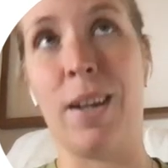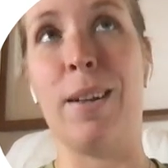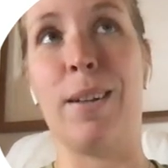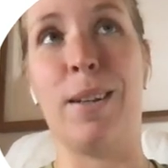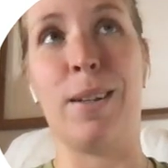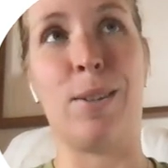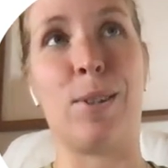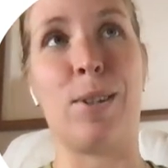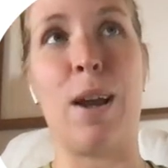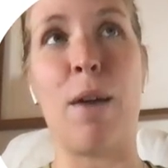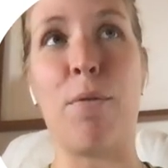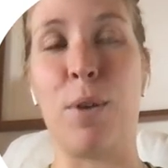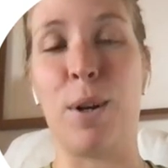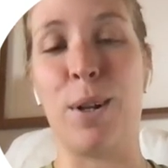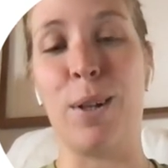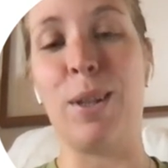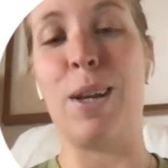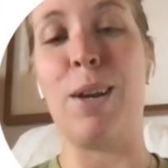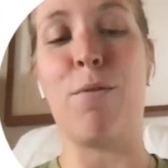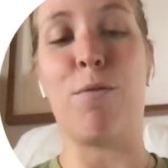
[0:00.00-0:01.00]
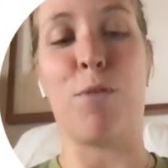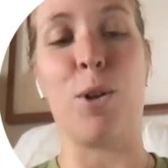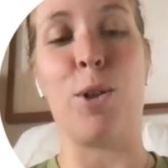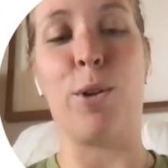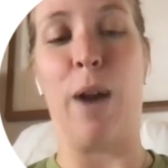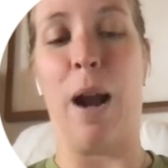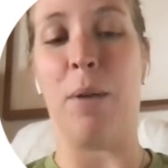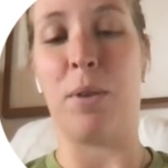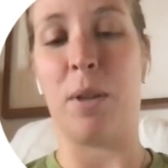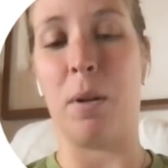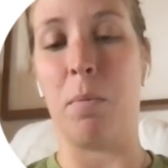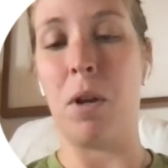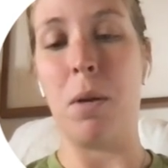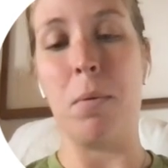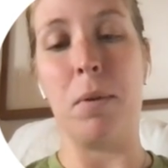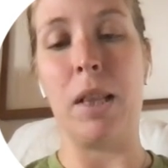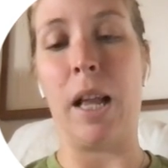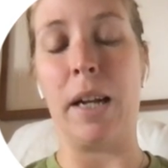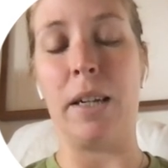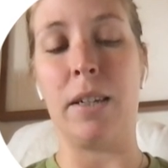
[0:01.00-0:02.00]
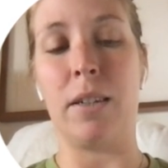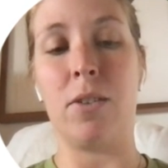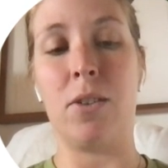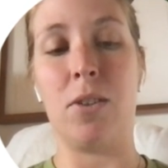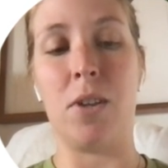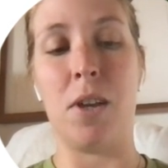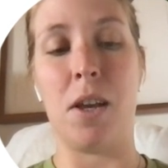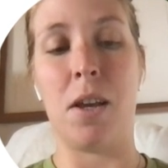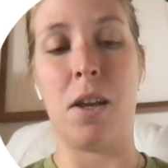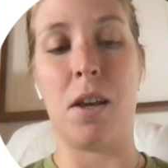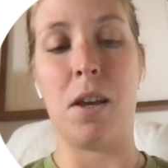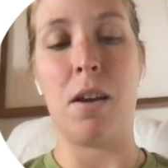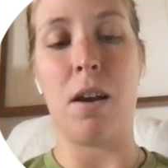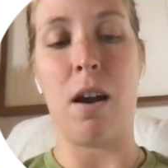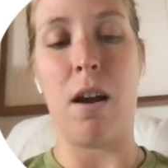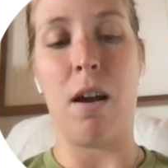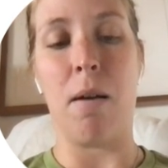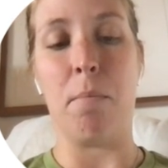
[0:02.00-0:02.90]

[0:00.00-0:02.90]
it's definitely further out than we would like to see,